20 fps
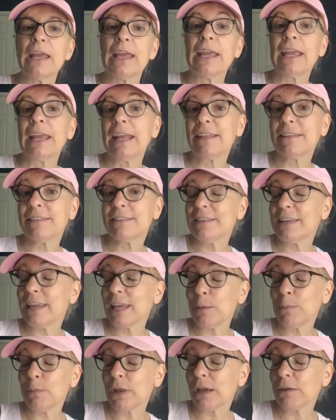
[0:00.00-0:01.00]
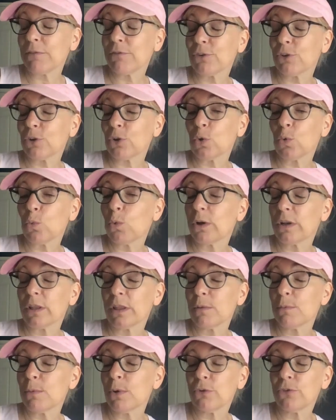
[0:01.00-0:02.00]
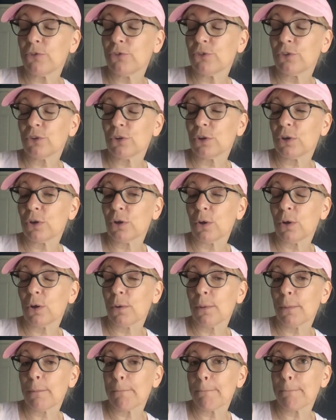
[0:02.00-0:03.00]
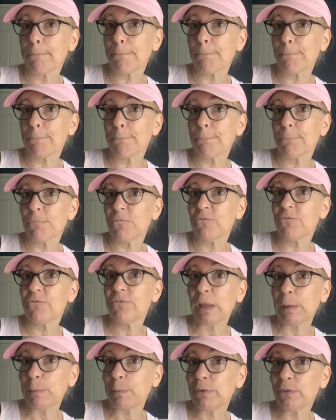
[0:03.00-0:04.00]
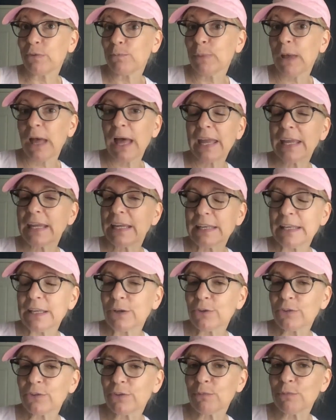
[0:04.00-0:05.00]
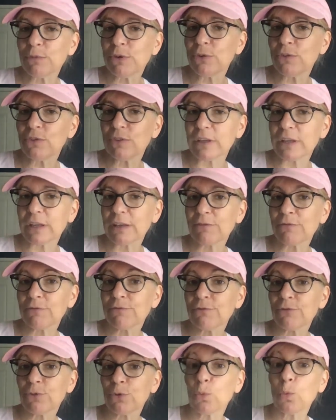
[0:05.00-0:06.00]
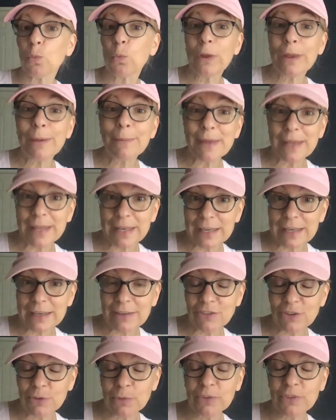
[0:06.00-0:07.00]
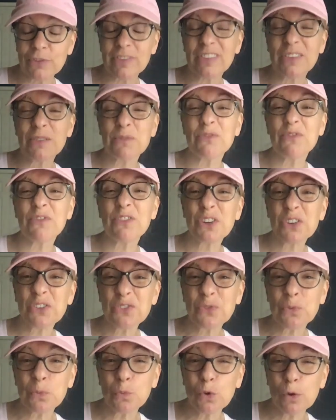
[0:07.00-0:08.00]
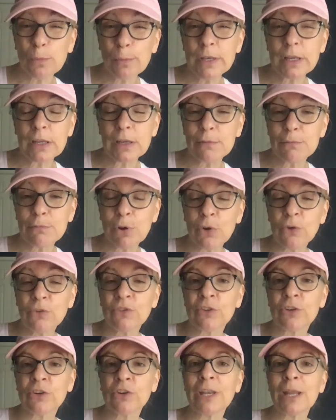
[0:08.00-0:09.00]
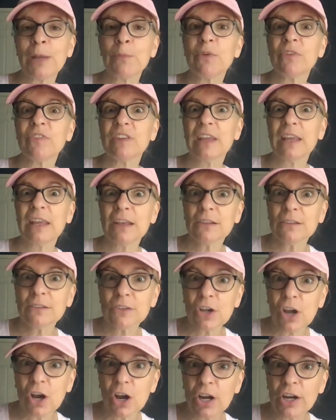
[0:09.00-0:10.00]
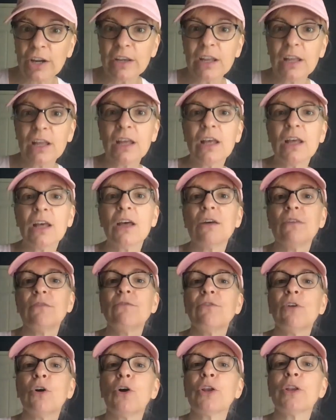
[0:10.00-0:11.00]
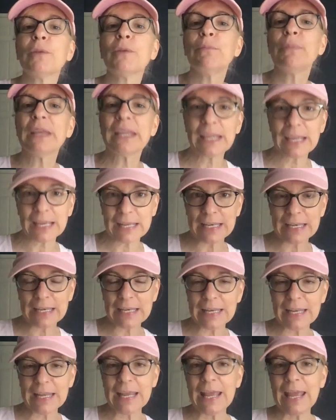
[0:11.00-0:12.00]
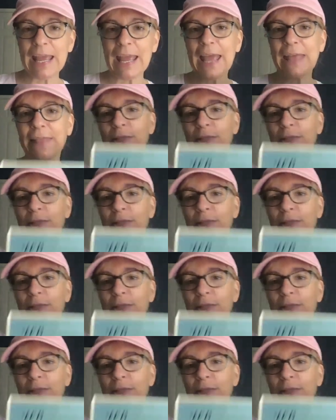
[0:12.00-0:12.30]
It's named after one of the most famous pioneers in music for women. She was the first woman composer. Her name was Hildegard von Bingen. And